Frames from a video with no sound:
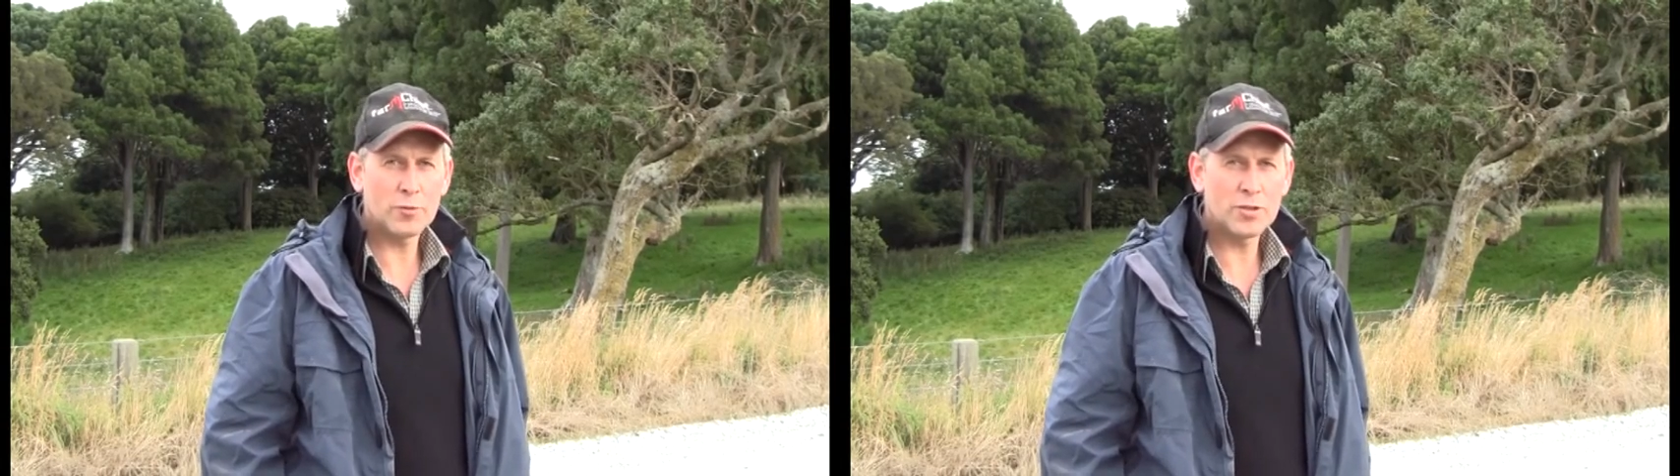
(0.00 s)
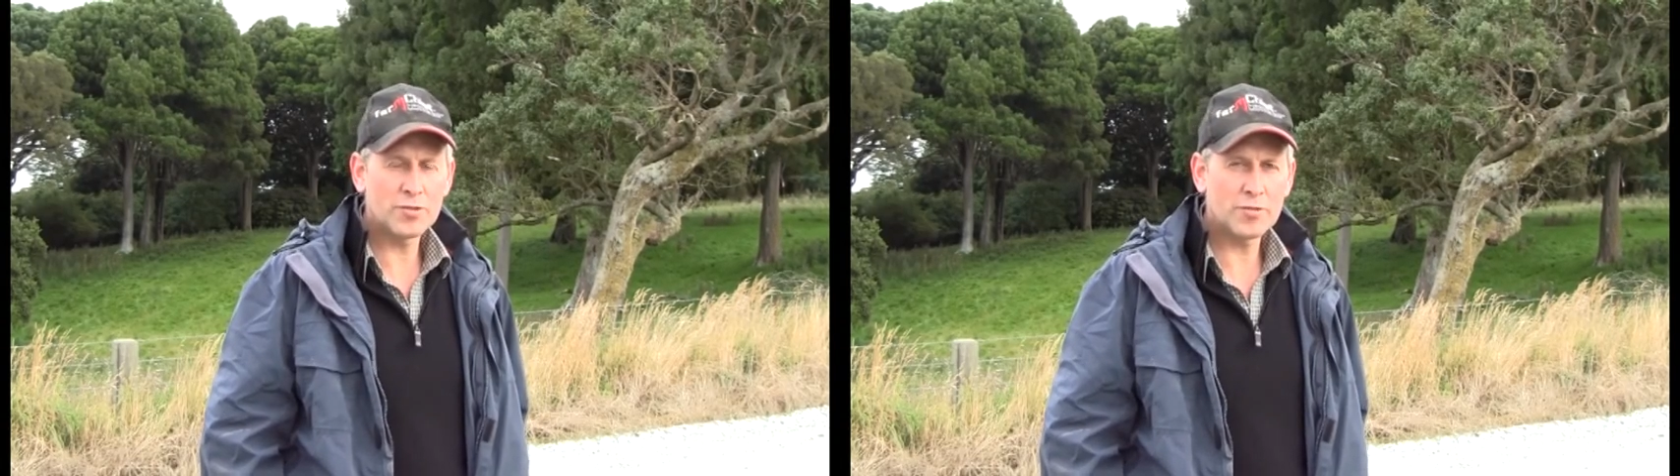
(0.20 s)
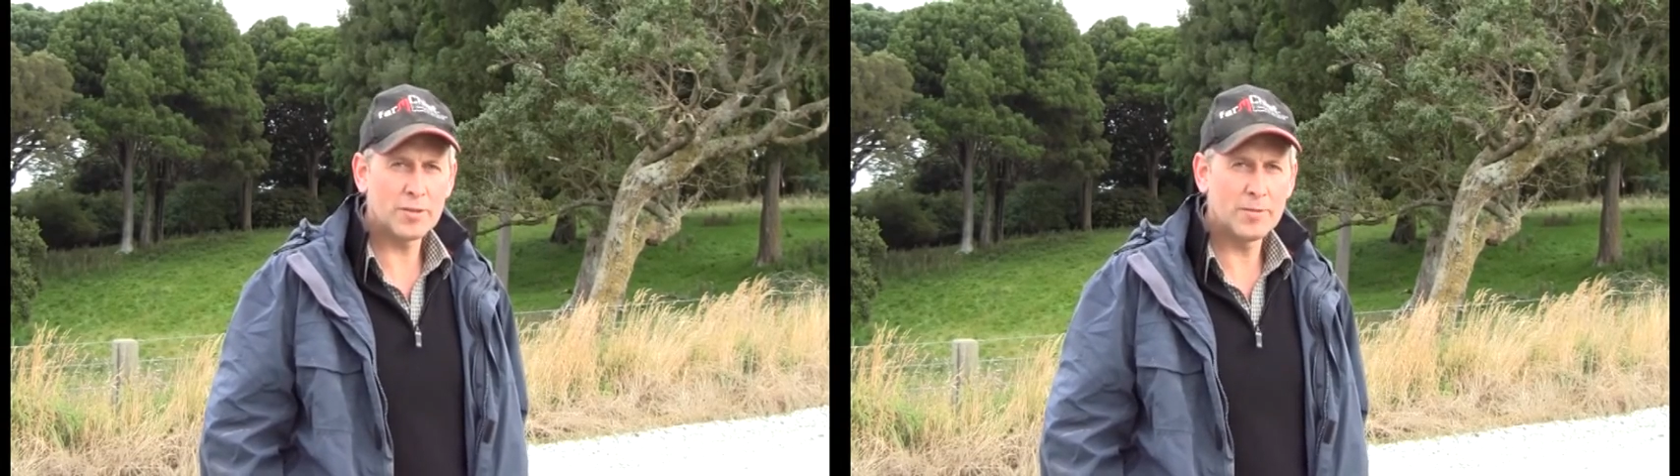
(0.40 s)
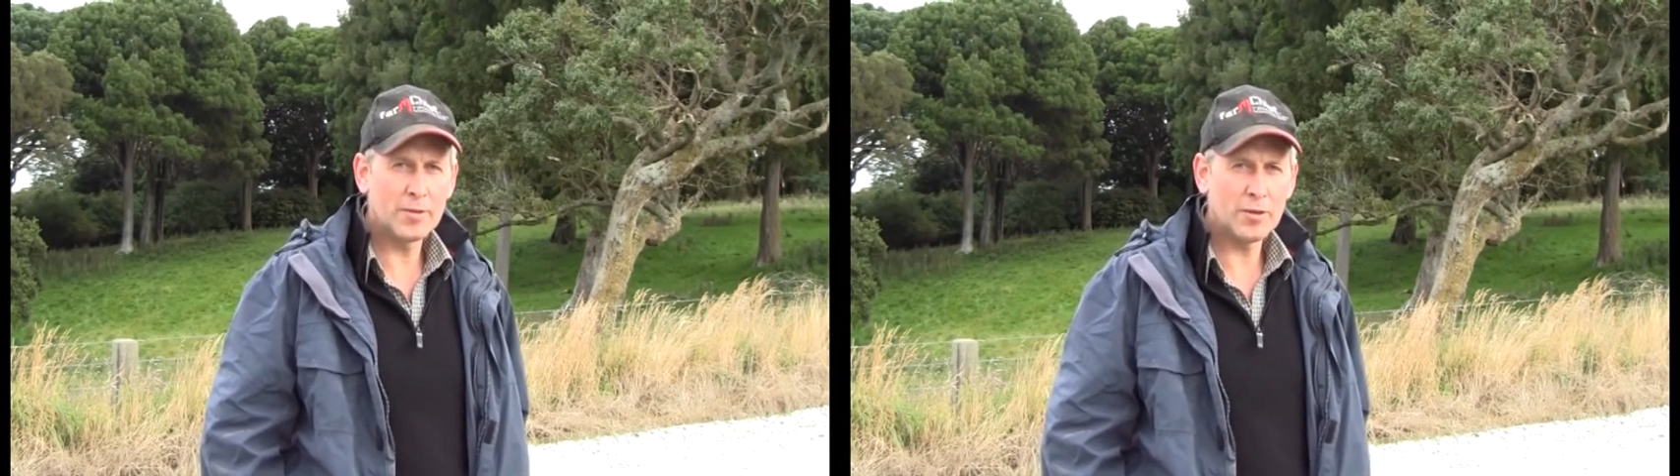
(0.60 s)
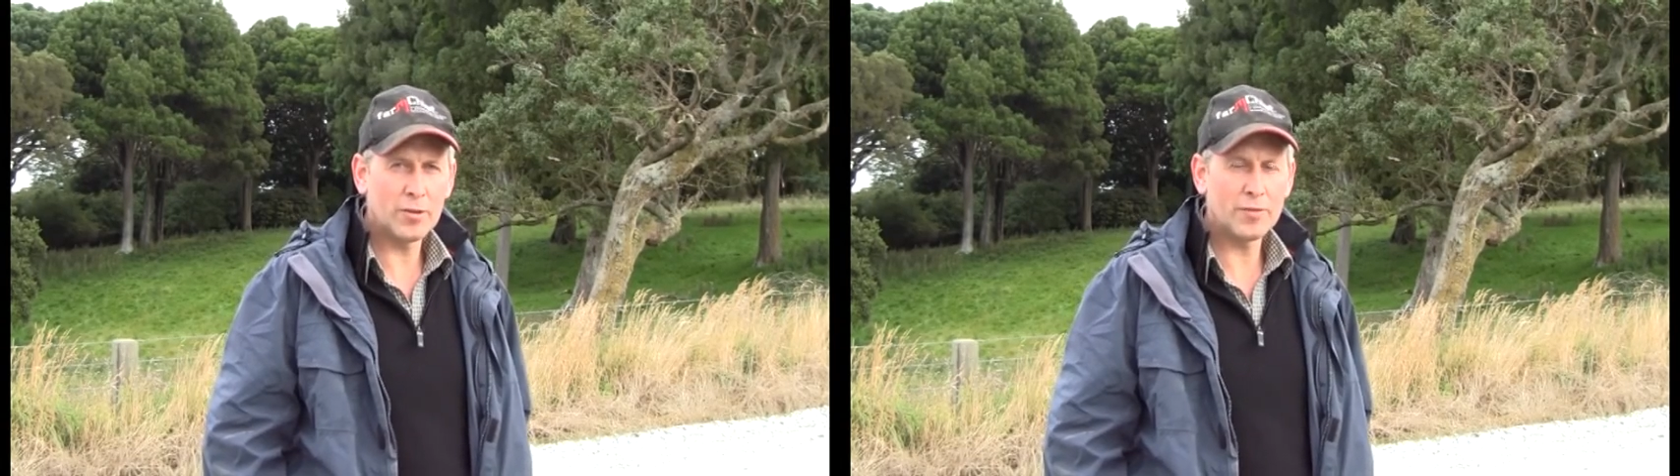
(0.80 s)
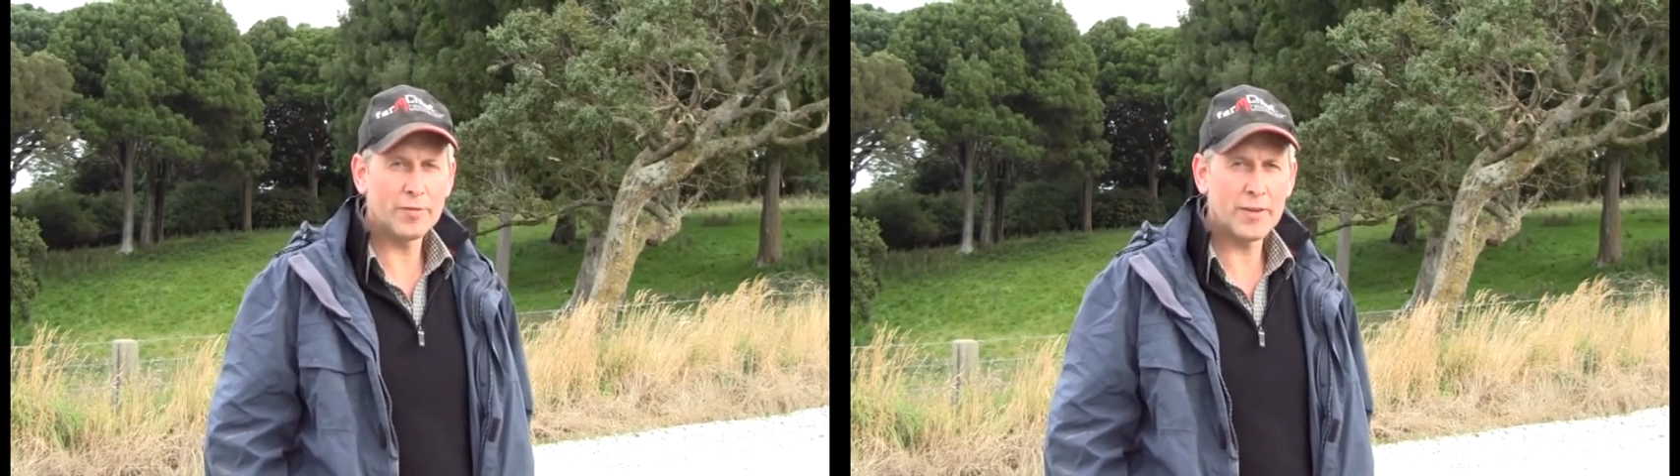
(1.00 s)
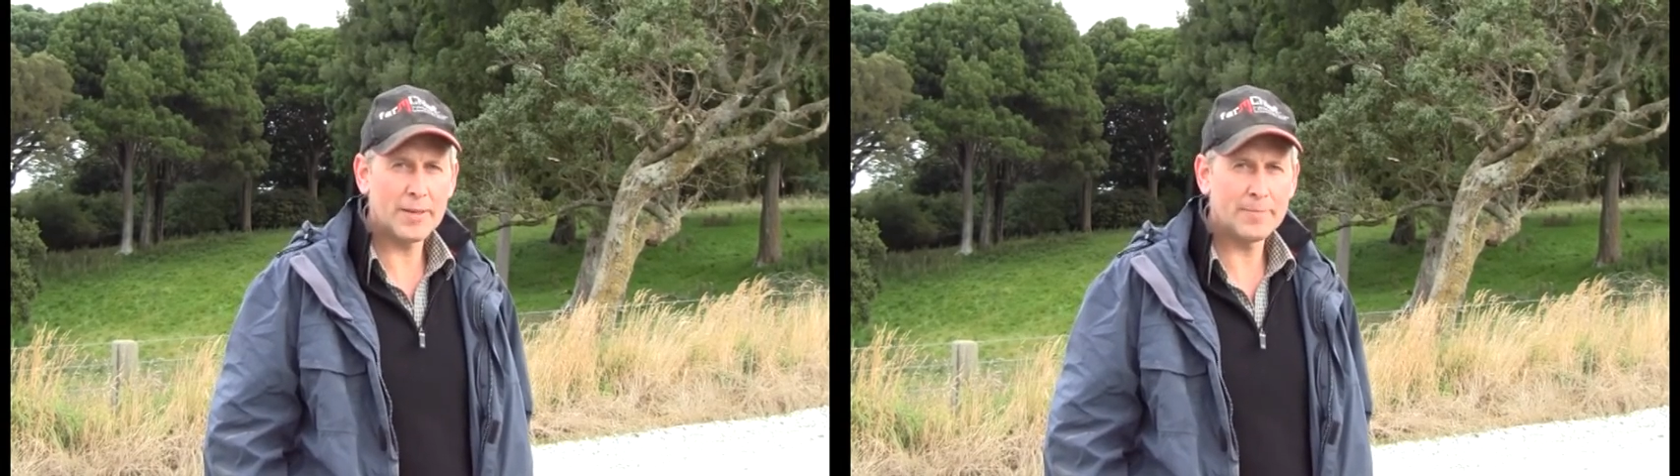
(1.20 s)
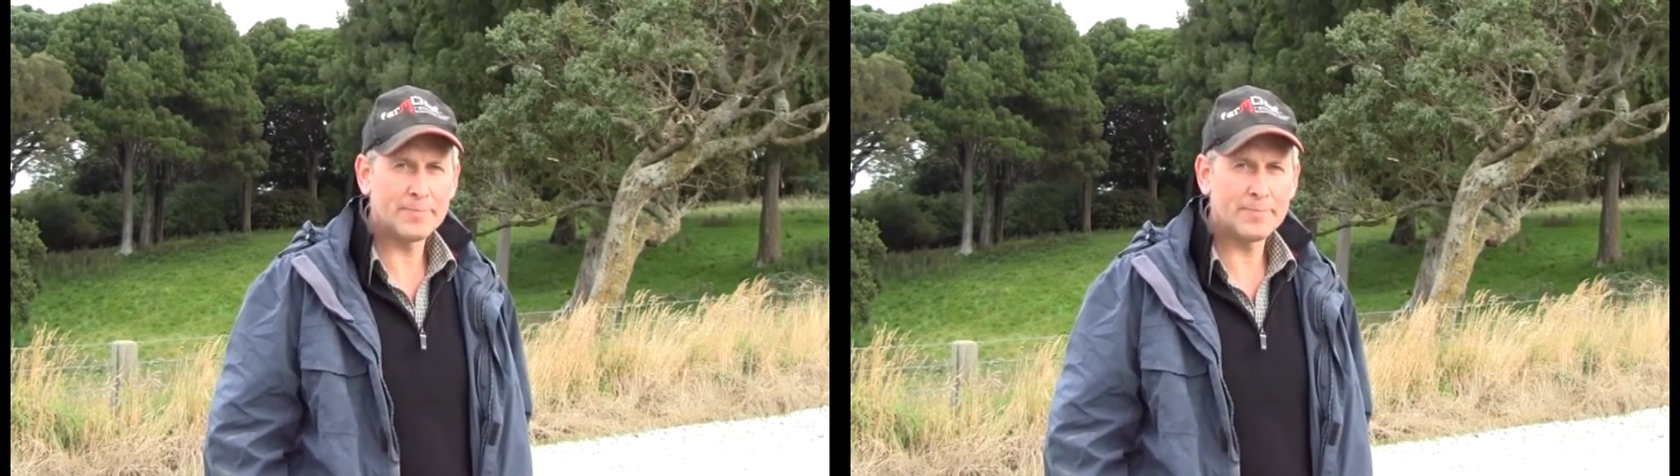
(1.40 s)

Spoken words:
history on the farm.